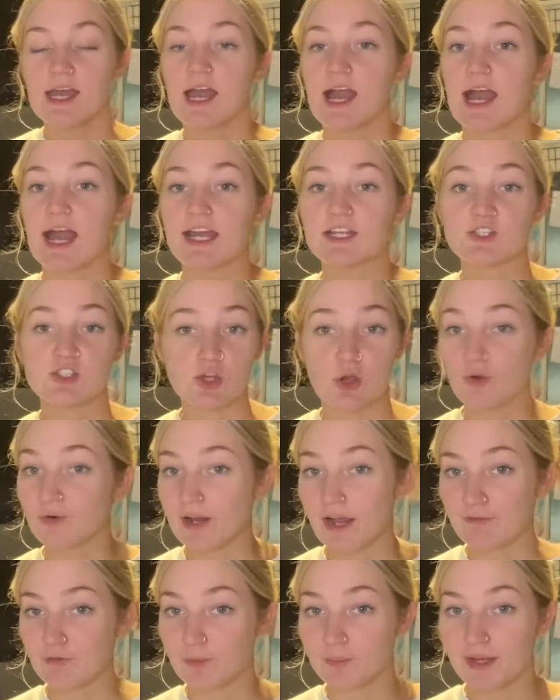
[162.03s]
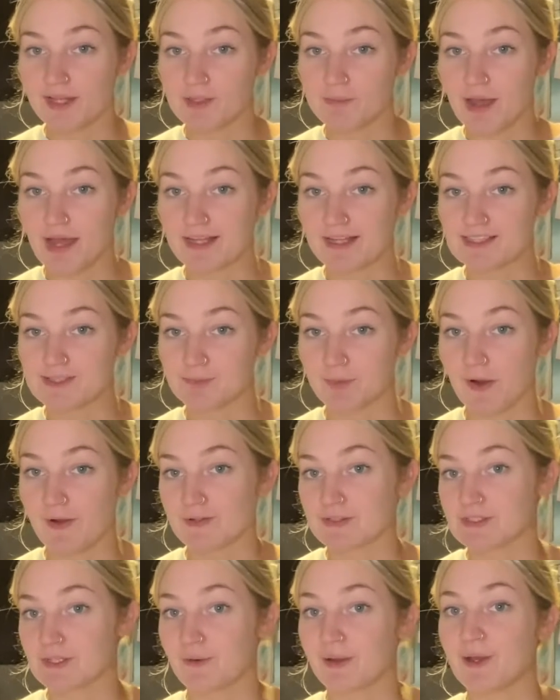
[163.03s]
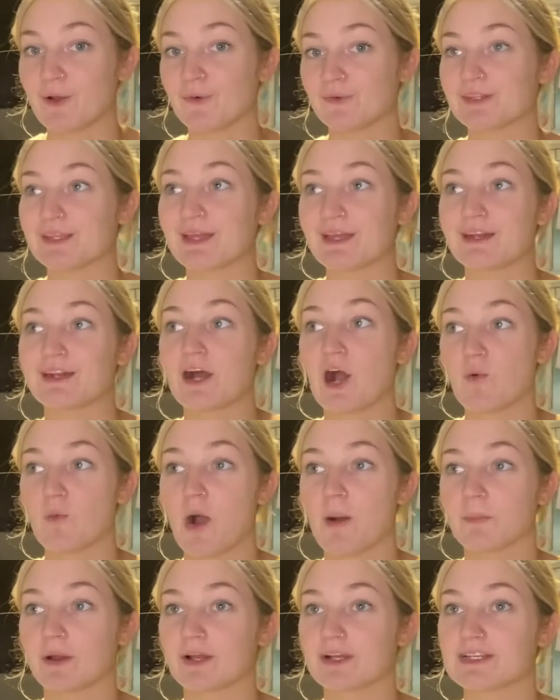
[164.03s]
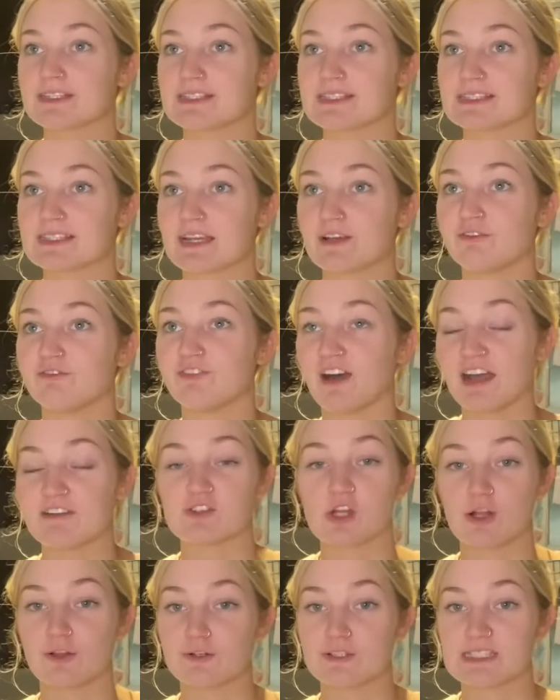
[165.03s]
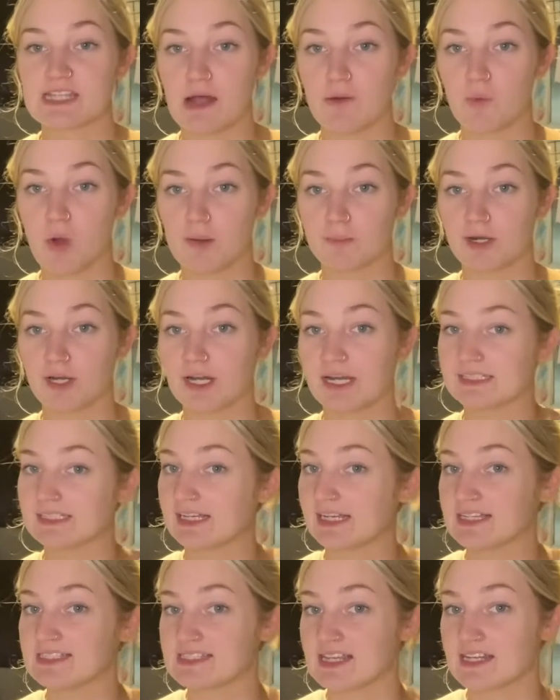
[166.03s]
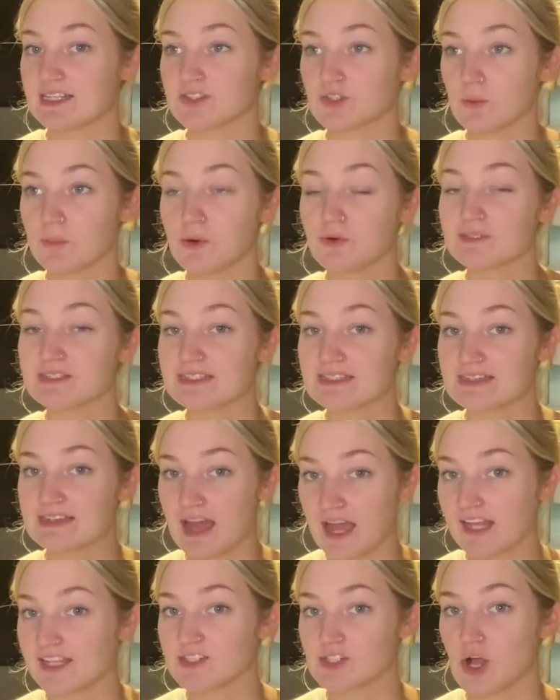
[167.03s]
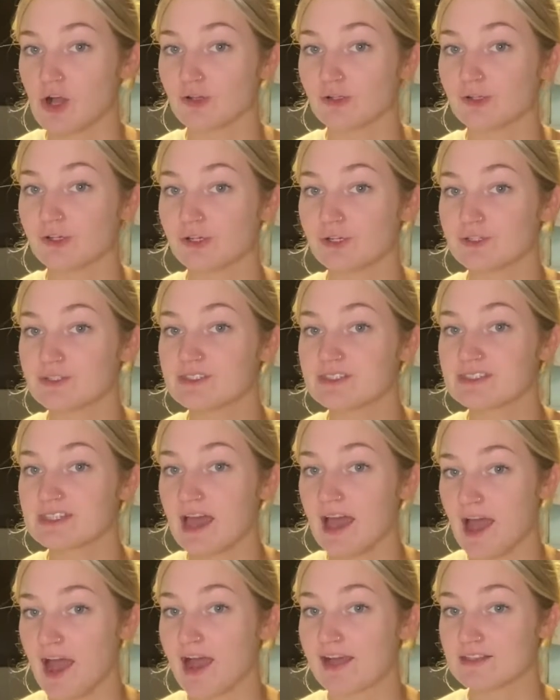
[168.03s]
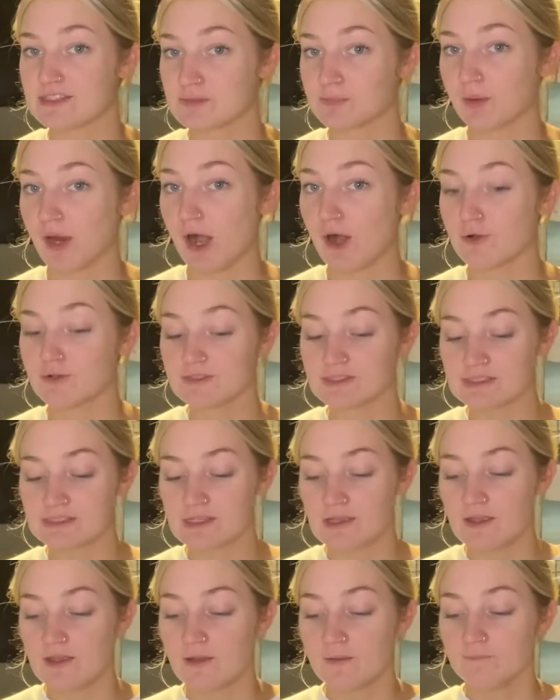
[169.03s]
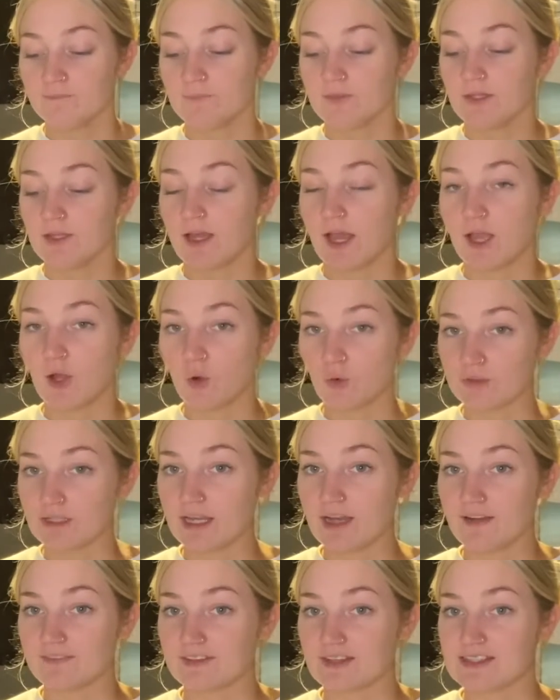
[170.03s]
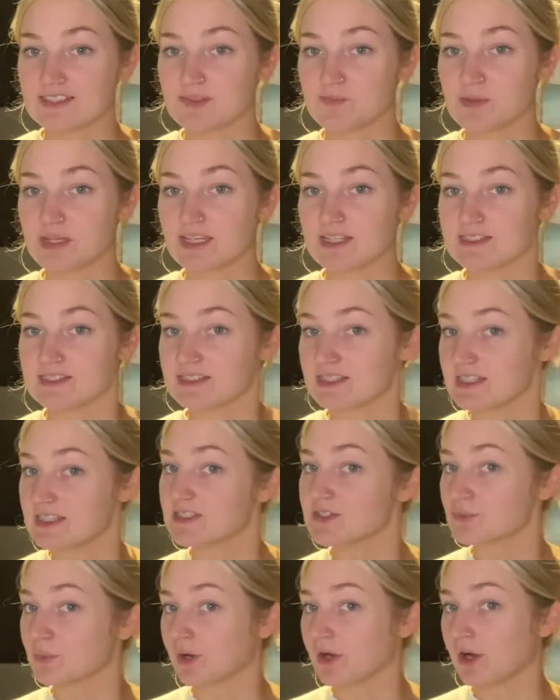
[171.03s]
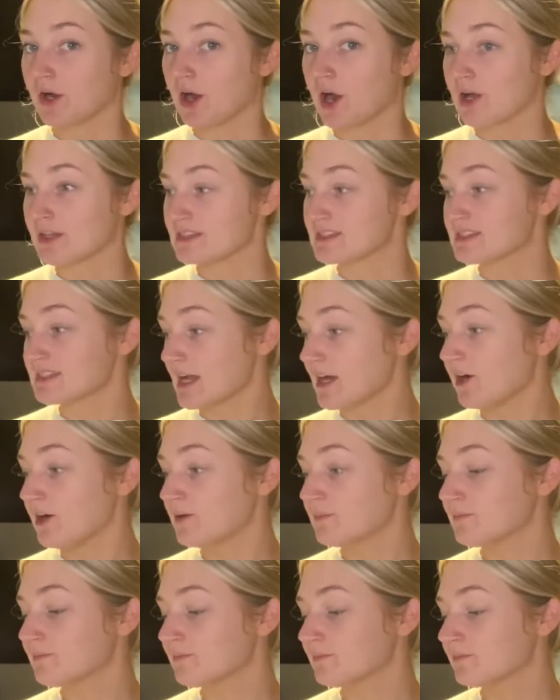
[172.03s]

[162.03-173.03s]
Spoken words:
I don't ever buy the bag at Sprouts though. I only get it at Walmart because it's like $5 at Walmart. And like I said, it's almost $9 at Sprouts. I only got this because these were on sale.